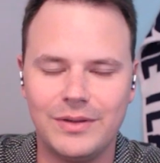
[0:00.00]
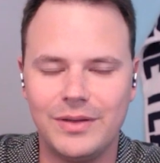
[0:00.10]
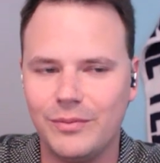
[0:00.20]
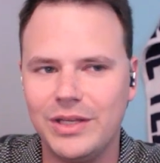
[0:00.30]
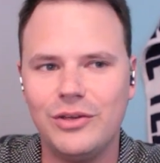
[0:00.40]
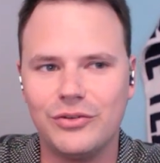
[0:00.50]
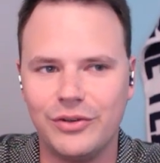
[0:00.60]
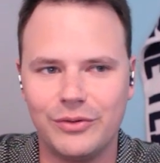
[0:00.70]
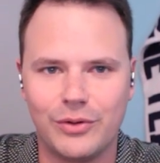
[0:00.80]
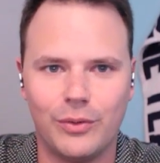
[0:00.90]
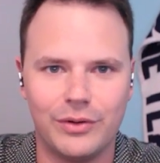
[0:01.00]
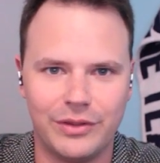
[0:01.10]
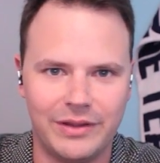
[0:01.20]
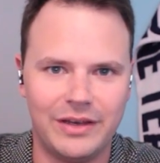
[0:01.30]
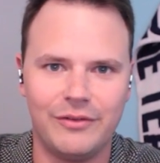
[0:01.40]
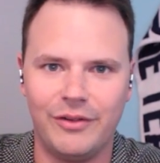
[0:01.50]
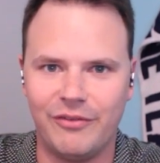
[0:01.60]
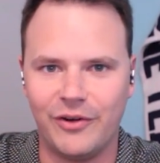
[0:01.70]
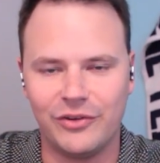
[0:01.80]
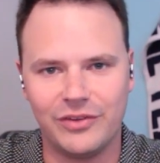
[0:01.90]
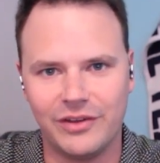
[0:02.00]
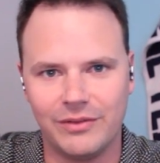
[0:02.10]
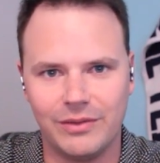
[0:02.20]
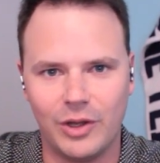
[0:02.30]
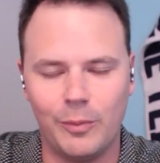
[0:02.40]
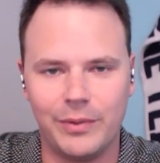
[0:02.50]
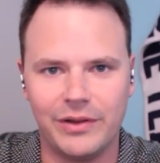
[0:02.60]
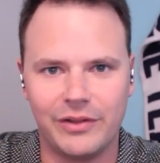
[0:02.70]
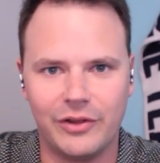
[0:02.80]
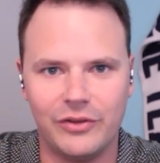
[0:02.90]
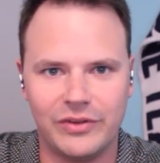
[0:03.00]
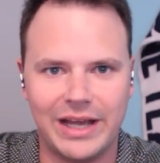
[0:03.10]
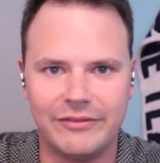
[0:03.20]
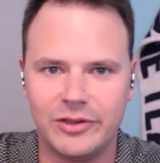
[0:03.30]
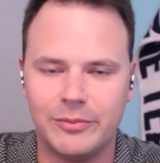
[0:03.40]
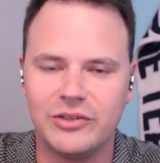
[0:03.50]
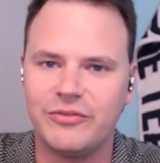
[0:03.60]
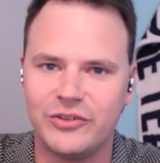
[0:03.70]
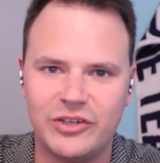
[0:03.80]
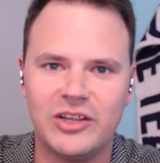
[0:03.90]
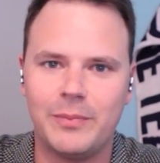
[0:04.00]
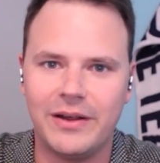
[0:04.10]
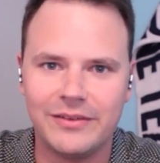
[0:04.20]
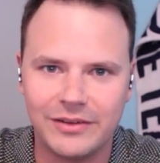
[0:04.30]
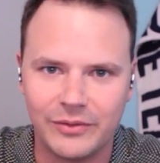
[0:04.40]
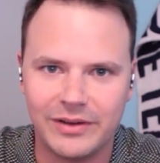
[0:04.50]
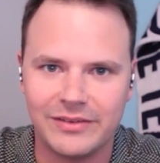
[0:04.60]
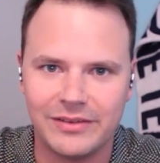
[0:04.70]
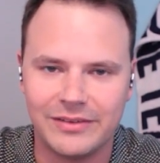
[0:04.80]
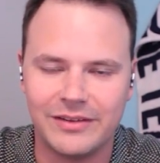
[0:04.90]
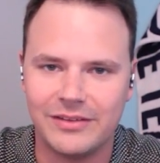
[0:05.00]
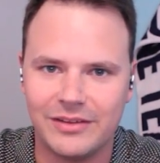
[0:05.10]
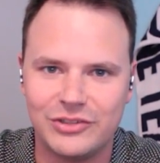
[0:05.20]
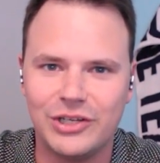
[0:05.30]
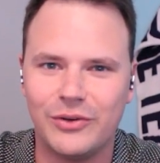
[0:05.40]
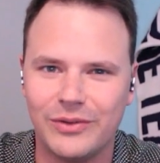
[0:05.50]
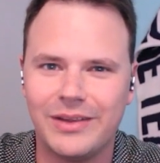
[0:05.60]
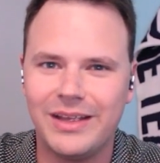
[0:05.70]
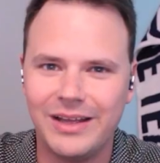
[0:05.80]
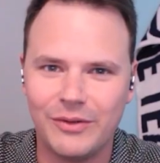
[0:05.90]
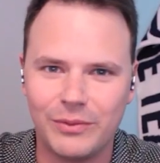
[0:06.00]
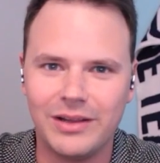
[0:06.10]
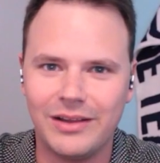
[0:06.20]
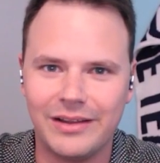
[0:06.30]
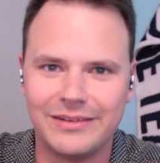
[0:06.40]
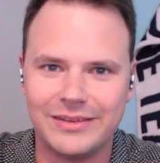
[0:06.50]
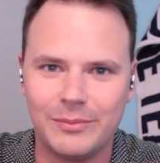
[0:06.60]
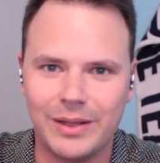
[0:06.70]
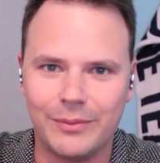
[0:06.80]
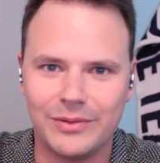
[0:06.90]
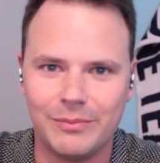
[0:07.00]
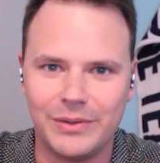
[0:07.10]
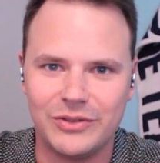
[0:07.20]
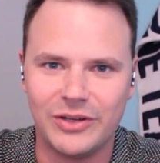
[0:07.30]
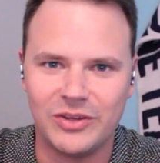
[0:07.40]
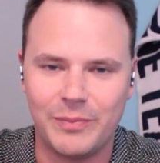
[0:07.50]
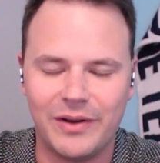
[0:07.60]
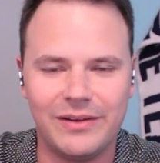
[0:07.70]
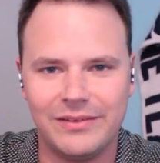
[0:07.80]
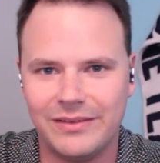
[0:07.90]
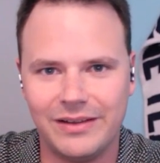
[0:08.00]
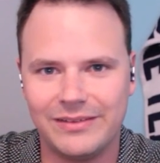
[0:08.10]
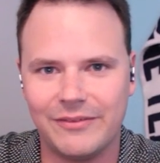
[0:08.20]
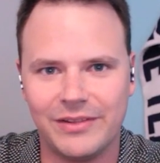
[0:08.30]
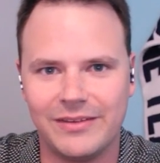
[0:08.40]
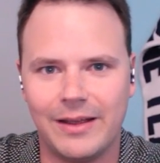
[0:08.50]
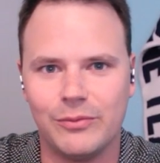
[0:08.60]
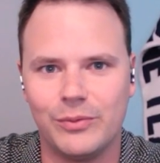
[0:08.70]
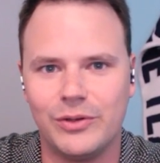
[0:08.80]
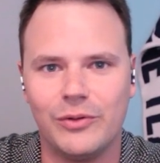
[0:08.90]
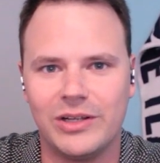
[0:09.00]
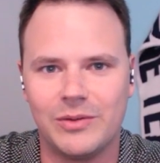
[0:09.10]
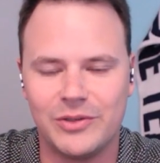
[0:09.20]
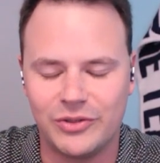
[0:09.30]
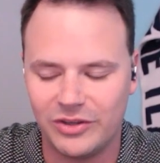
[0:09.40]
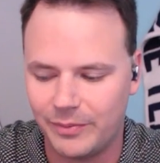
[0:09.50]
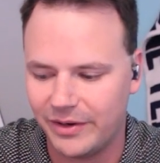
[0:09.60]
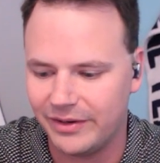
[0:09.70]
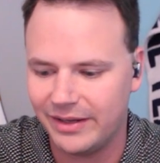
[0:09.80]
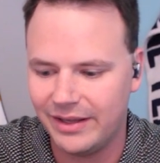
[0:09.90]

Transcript: we usually record the interview first and the open and the close after, but for transparency reasons, the show really likes to be able to be transparent, and except for the times where we don't like to be transparent.